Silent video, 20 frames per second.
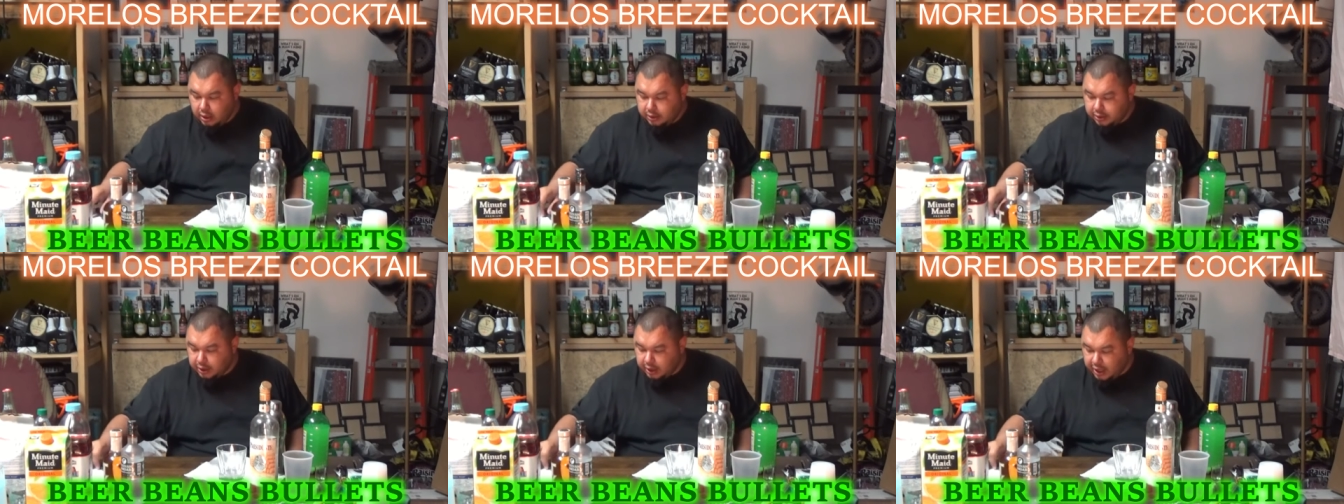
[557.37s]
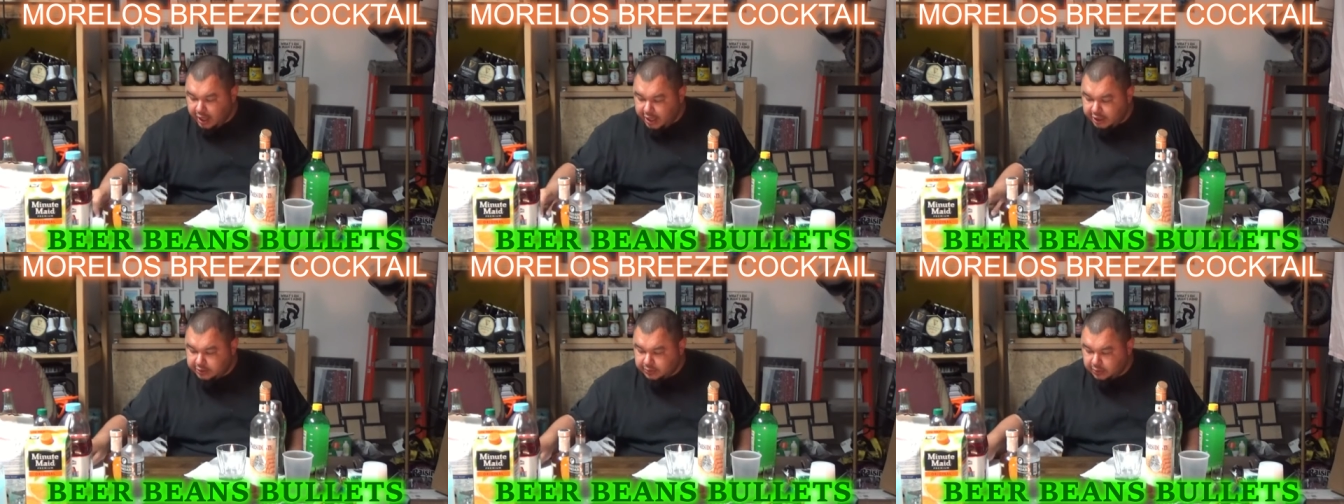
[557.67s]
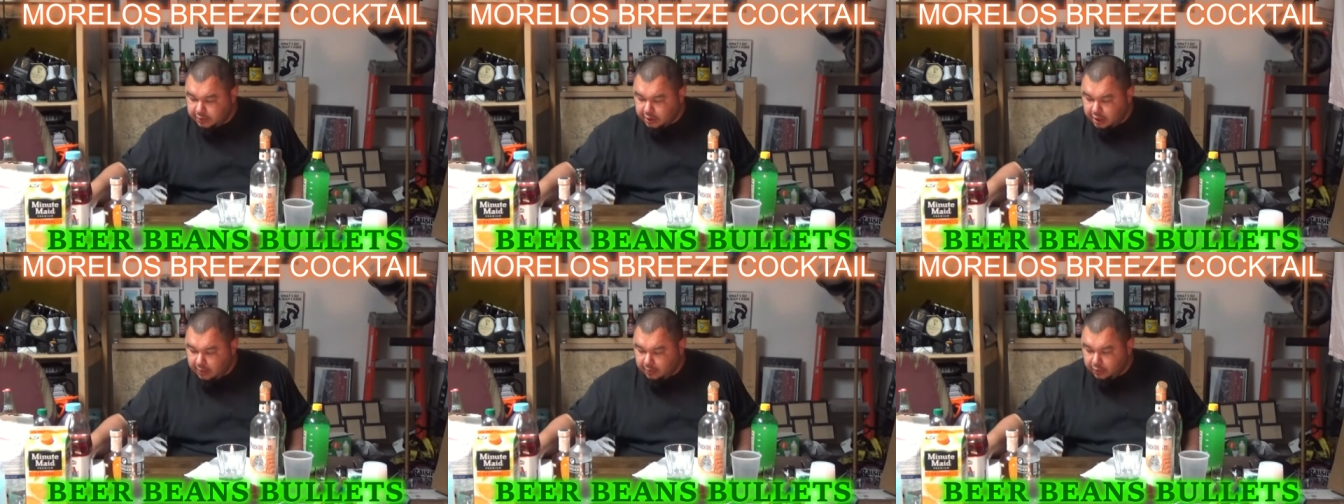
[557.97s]
The last
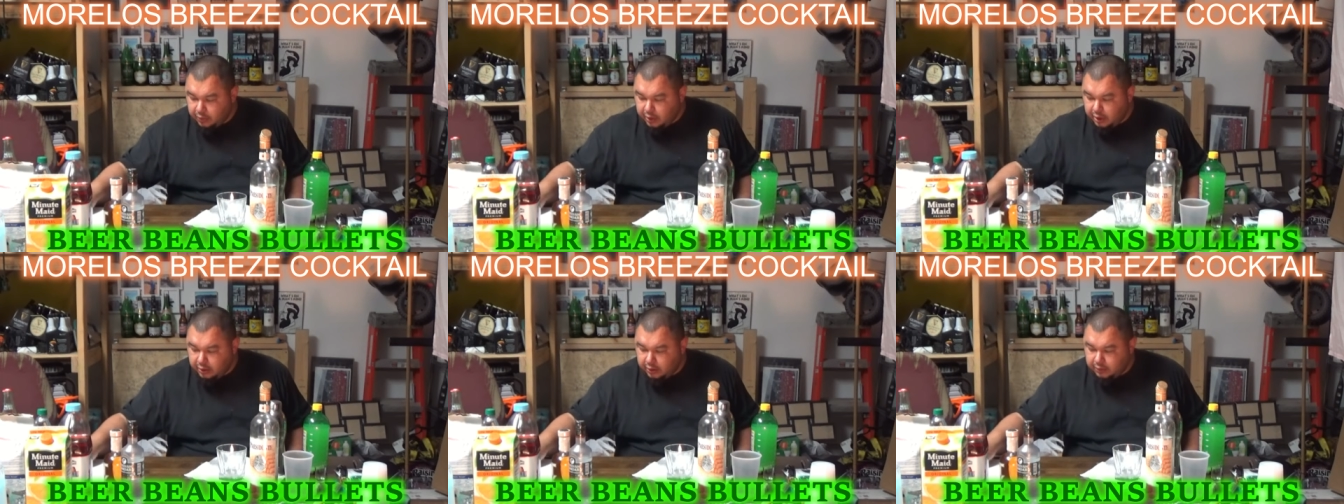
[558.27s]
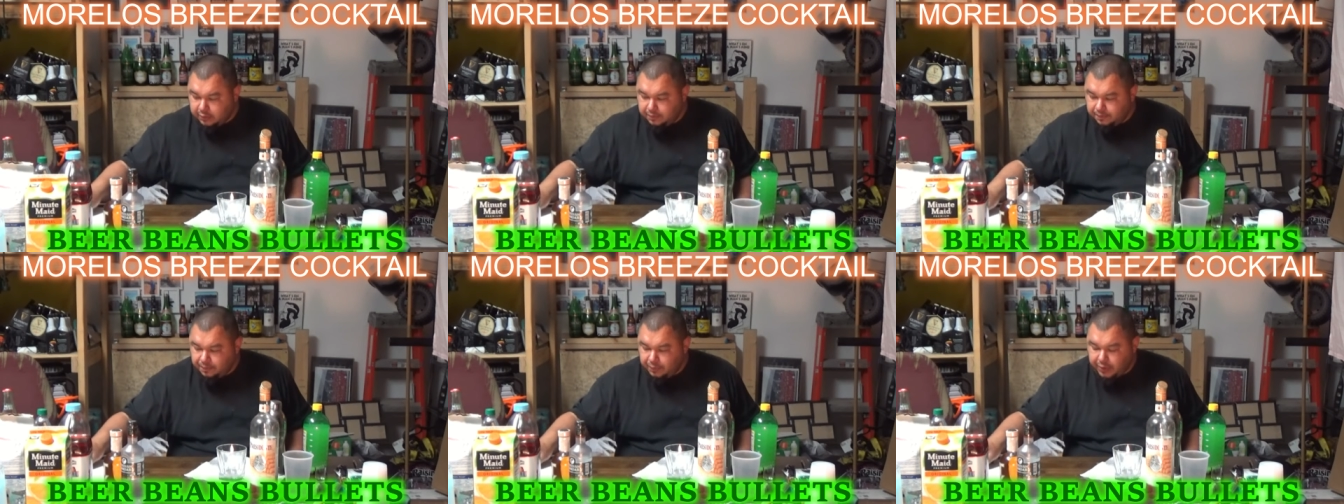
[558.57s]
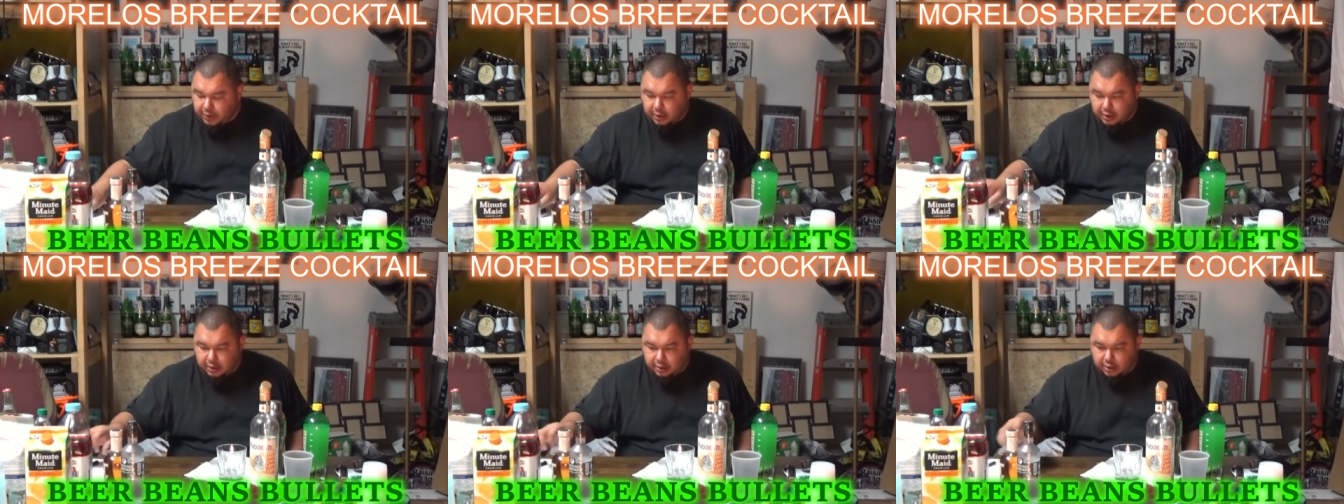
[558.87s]
one, the Amaretto,
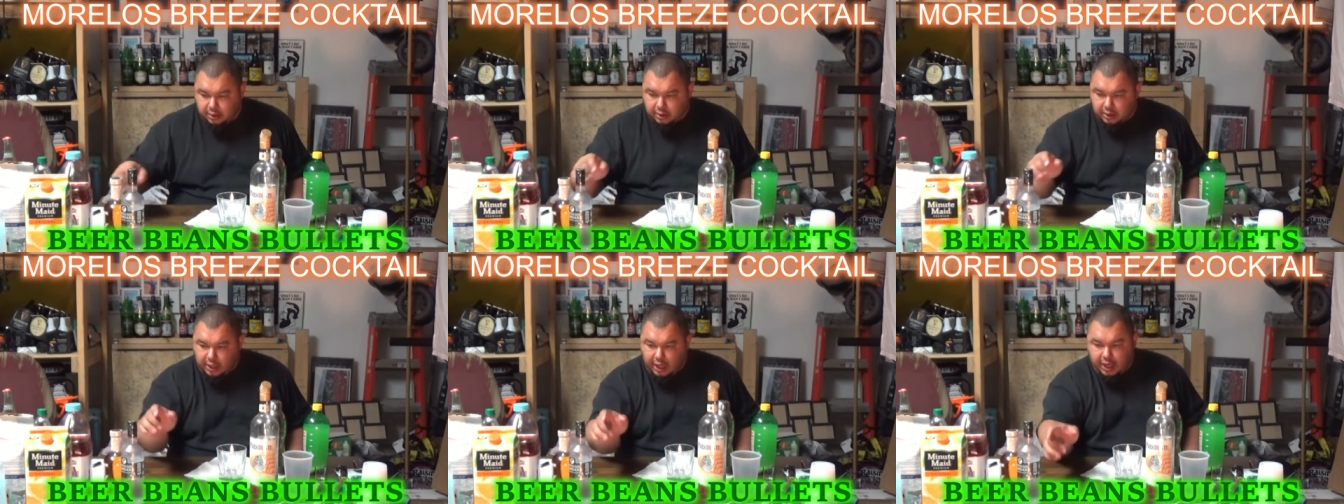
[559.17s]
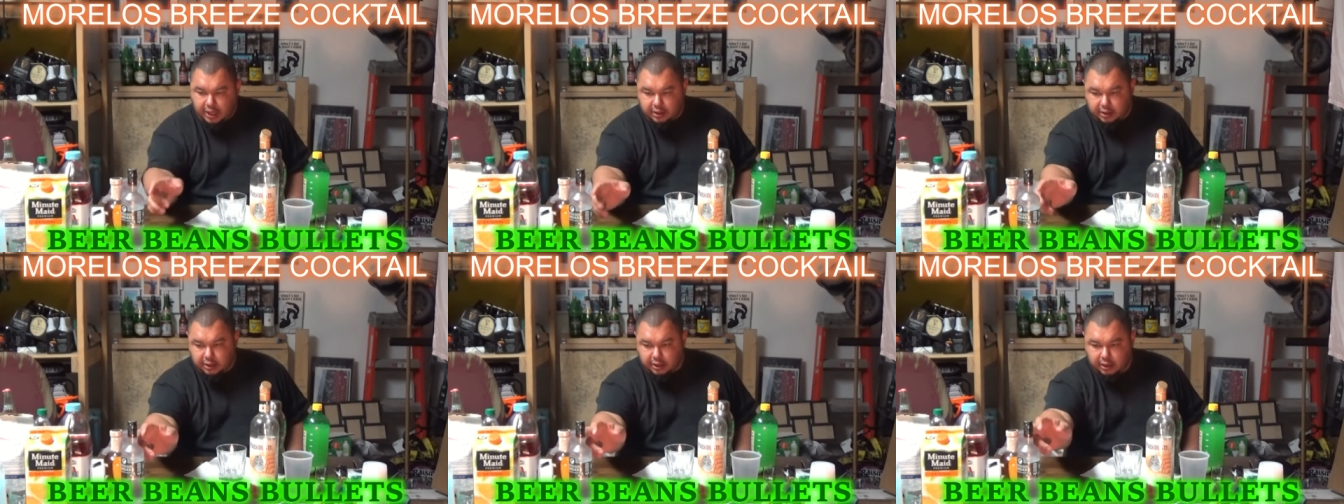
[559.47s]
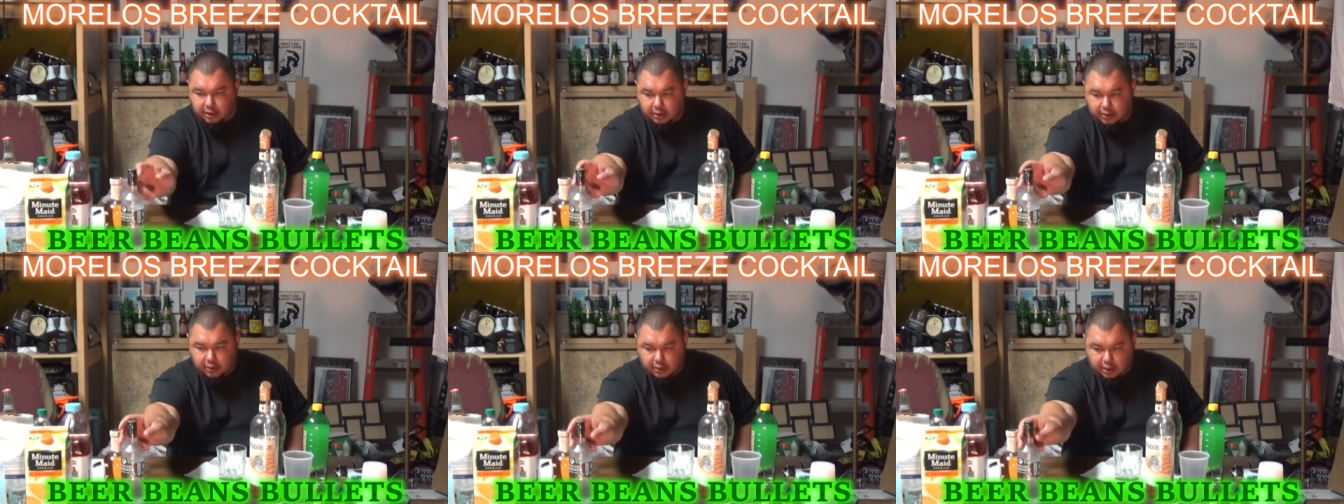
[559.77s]
had
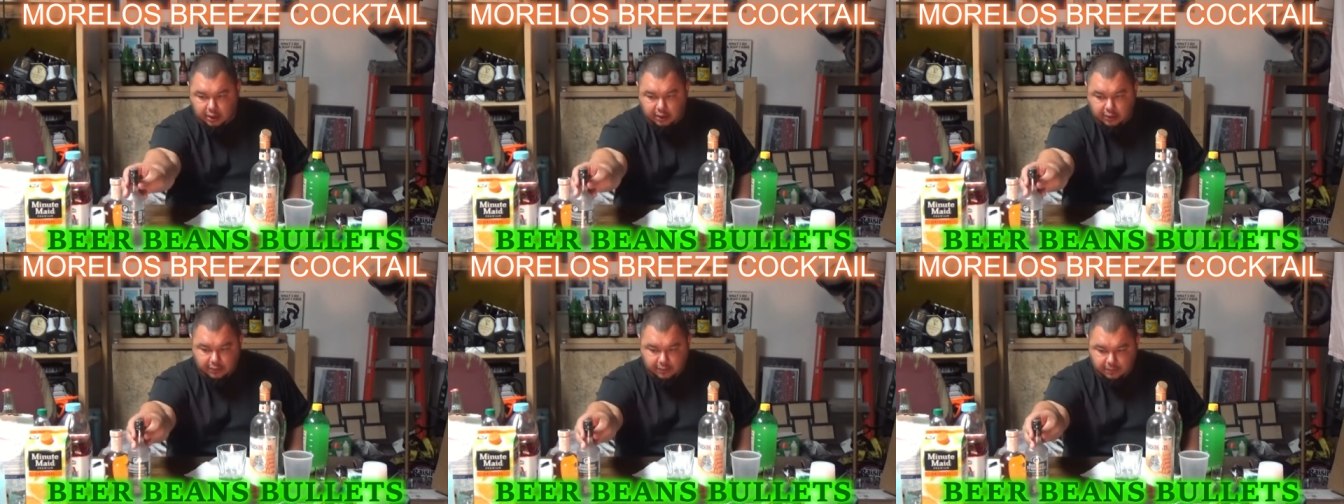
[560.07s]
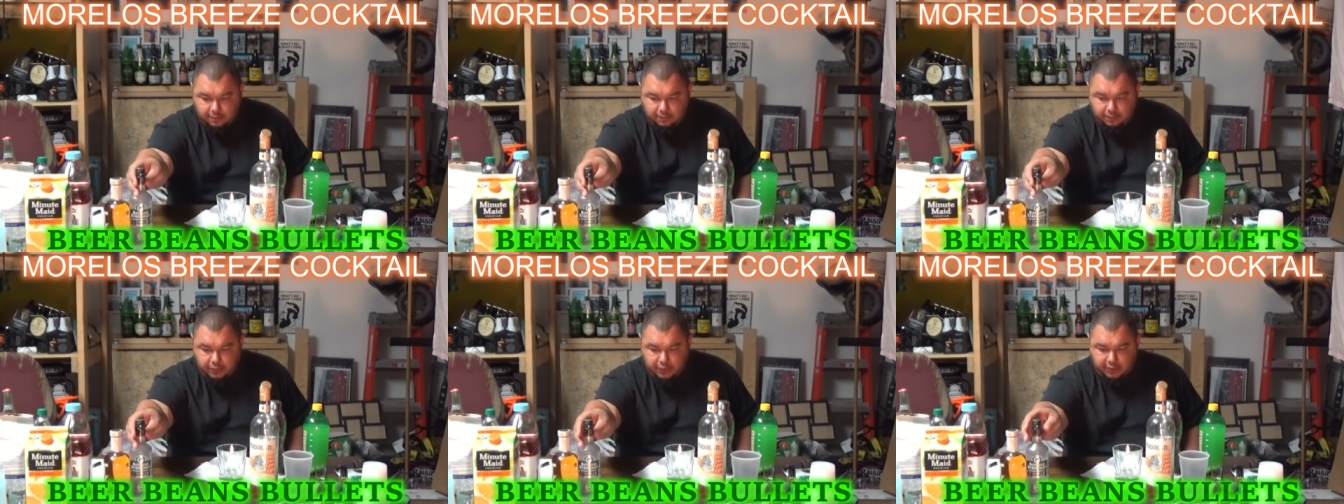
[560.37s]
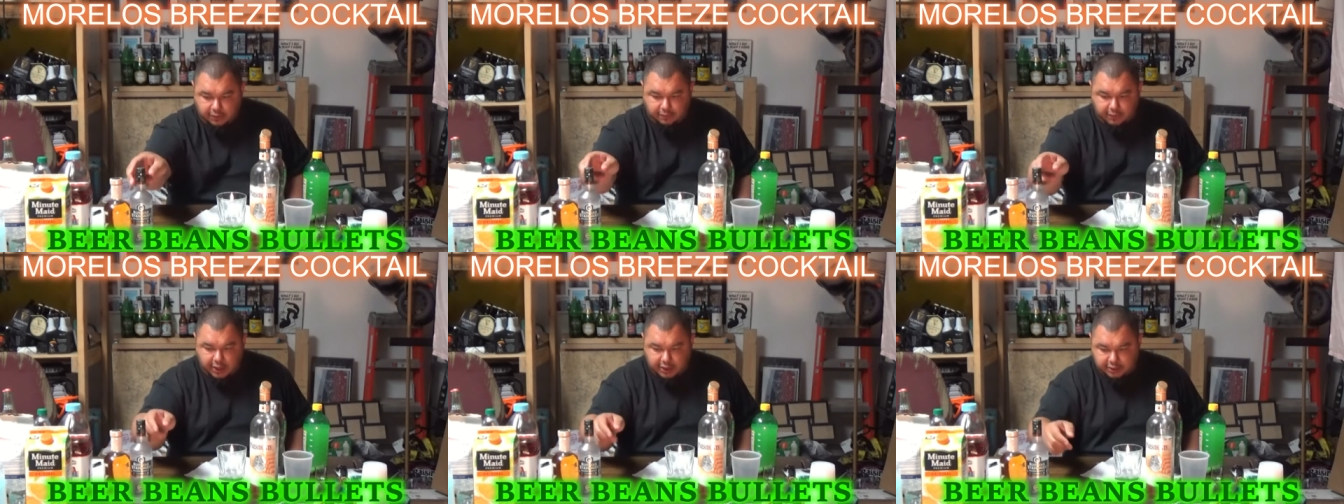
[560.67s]
the
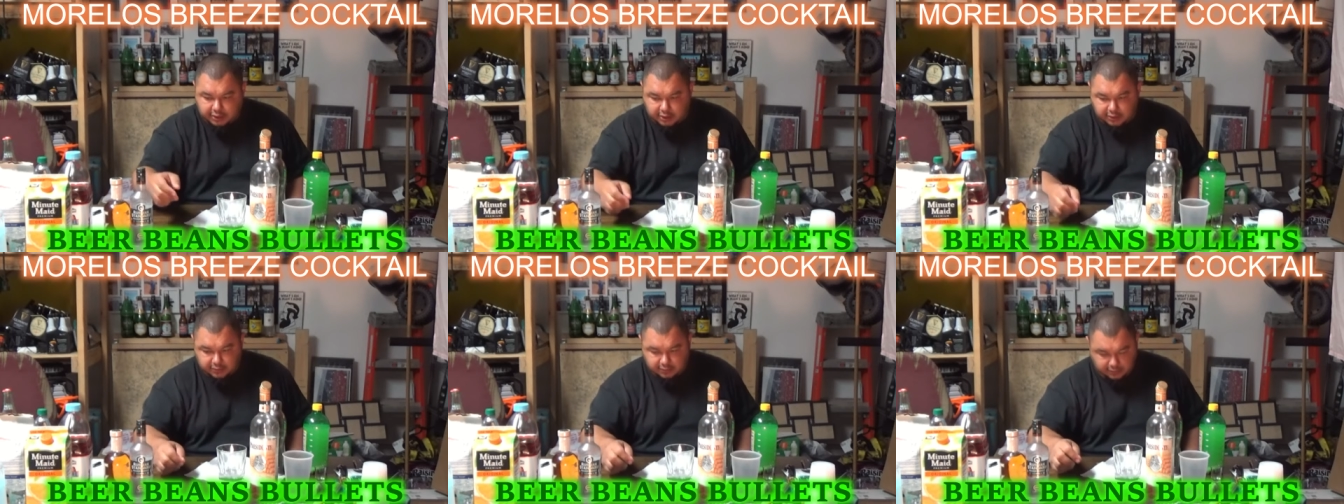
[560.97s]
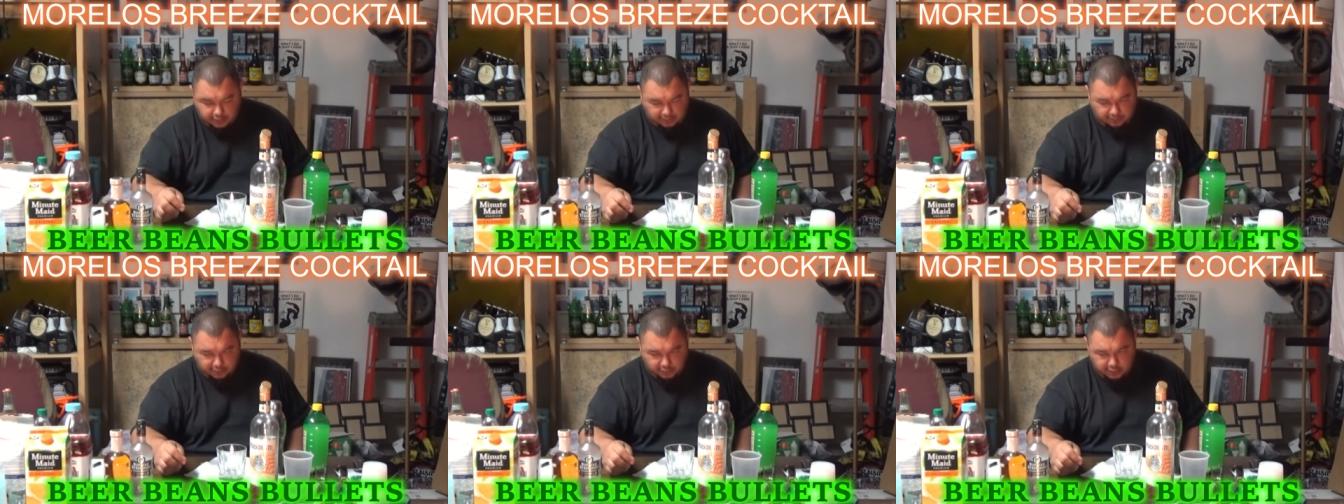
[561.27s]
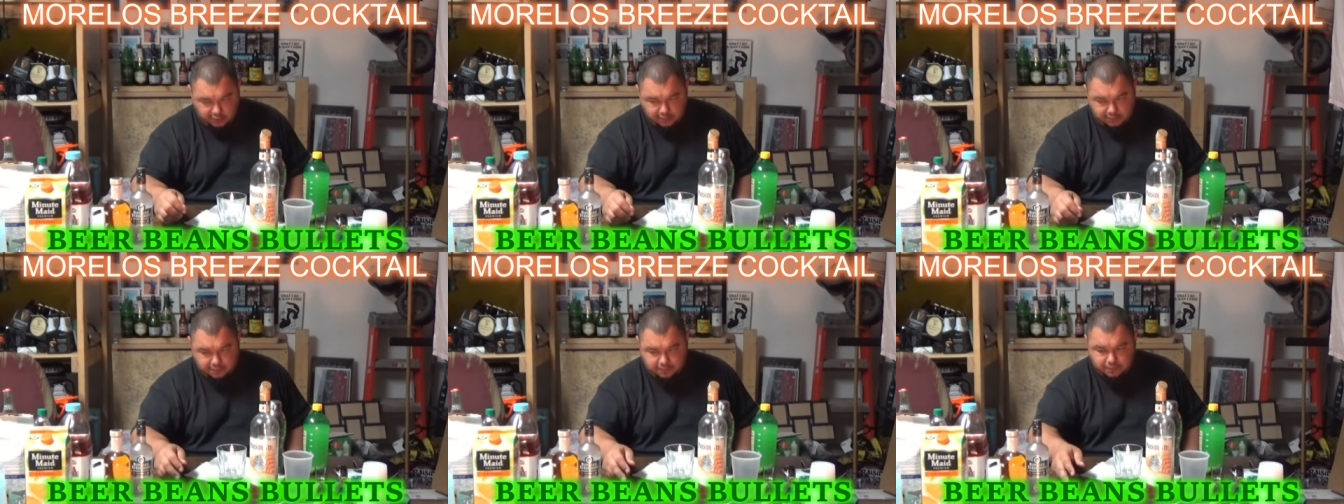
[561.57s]
vodka up
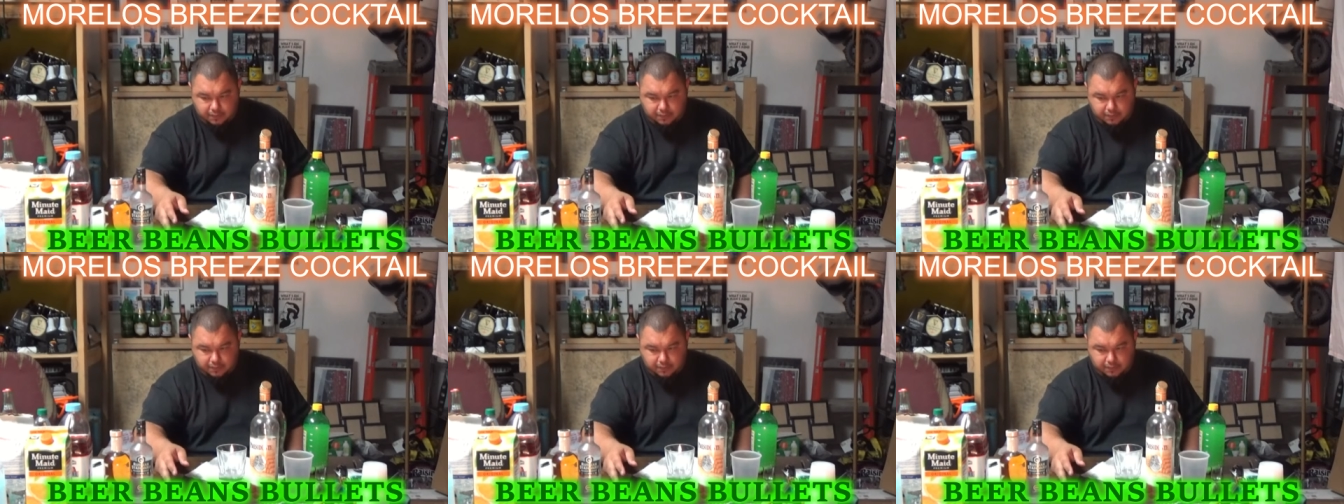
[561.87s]
front,